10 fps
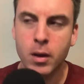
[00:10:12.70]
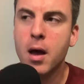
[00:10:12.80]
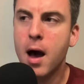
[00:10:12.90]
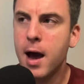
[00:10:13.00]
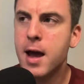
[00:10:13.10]

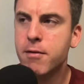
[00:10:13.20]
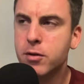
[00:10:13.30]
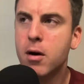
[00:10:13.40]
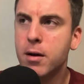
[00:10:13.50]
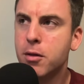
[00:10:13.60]
I have
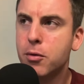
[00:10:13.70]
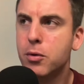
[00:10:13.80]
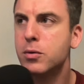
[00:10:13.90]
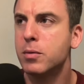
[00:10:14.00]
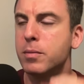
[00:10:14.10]
gone
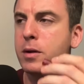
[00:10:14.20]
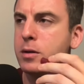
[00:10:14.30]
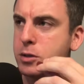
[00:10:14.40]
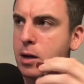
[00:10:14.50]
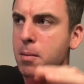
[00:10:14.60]
through
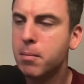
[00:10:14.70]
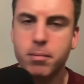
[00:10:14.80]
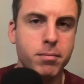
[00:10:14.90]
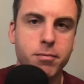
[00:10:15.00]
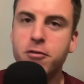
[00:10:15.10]
some
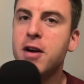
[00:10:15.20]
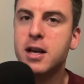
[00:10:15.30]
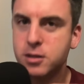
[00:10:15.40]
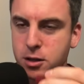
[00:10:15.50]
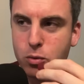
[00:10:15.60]

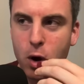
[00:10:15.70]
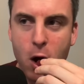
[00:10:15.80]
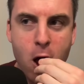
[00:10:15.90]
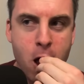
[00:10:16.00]
phases where